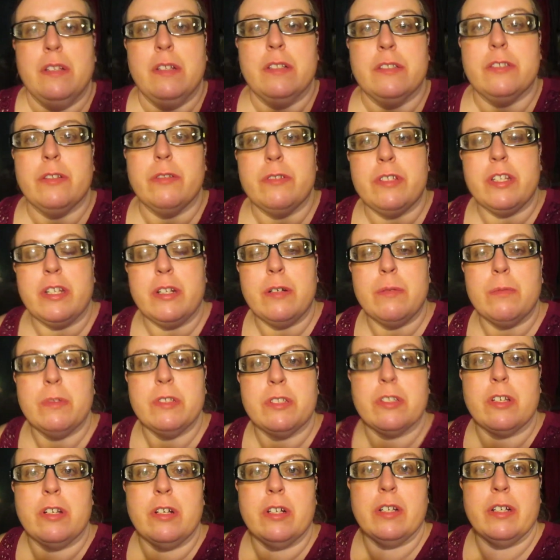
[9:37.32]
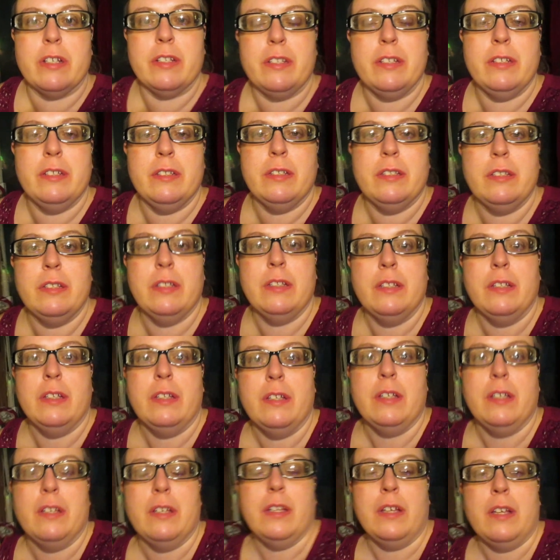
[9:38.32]
So dinner was good,
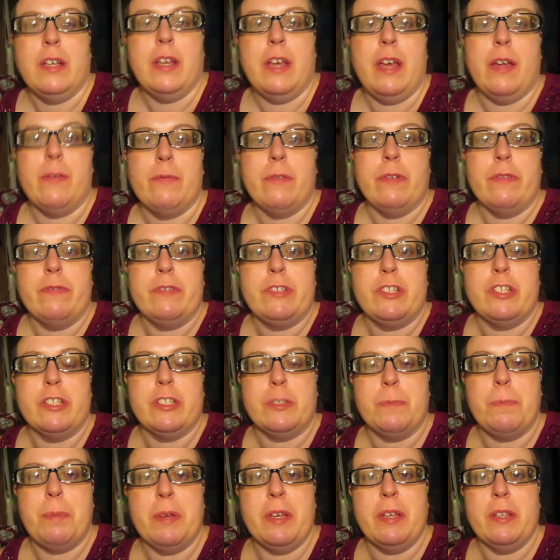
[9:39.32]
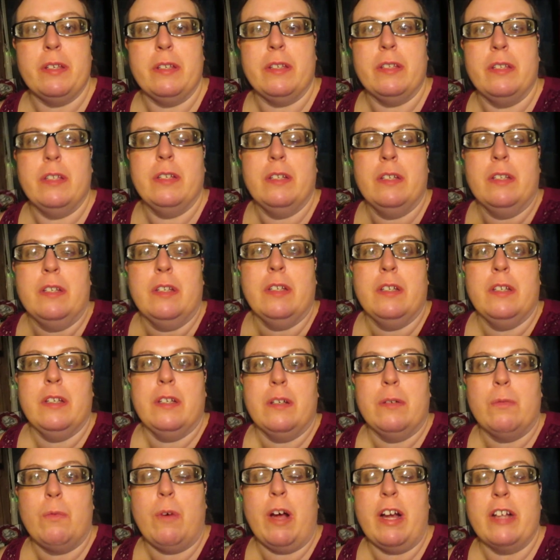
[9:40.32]
and we've just been
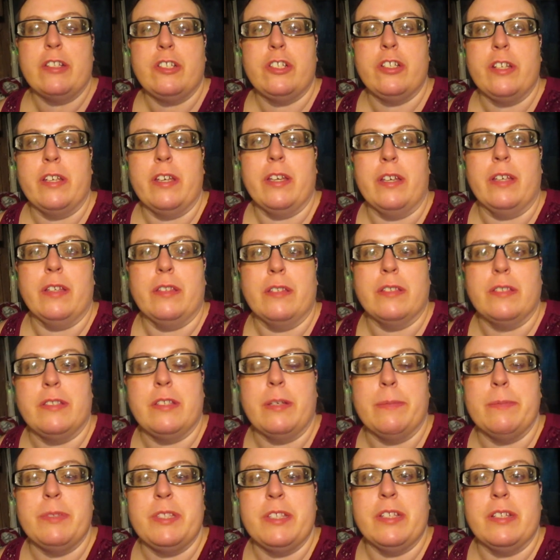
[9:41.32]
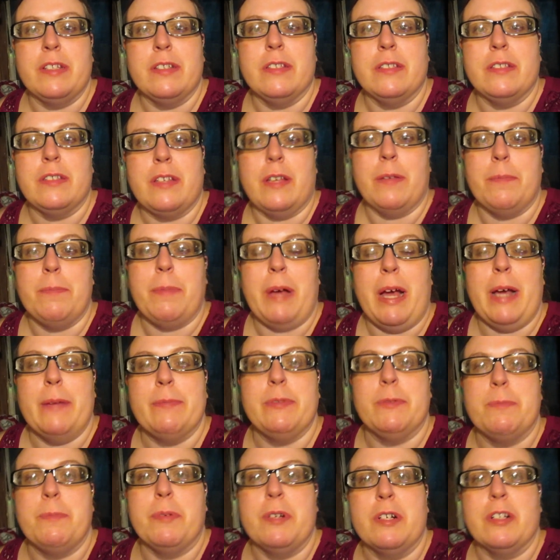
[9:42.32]
watching The Simpsons and
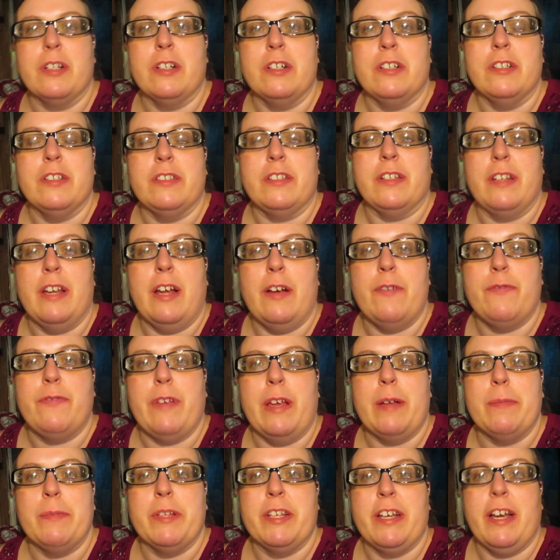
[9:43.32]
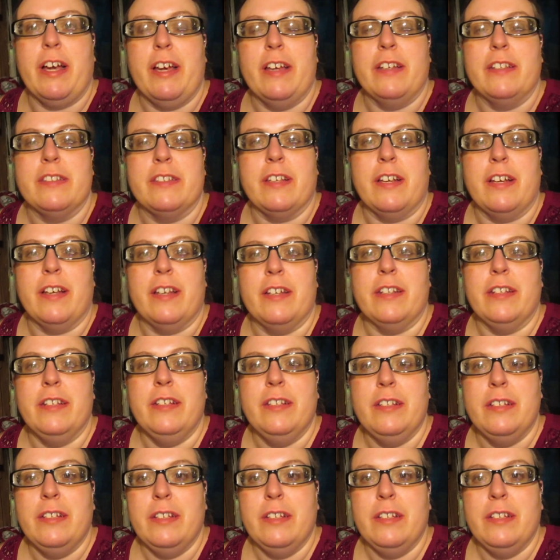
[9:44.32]
Bob's Burgers, and now Family Guy is on.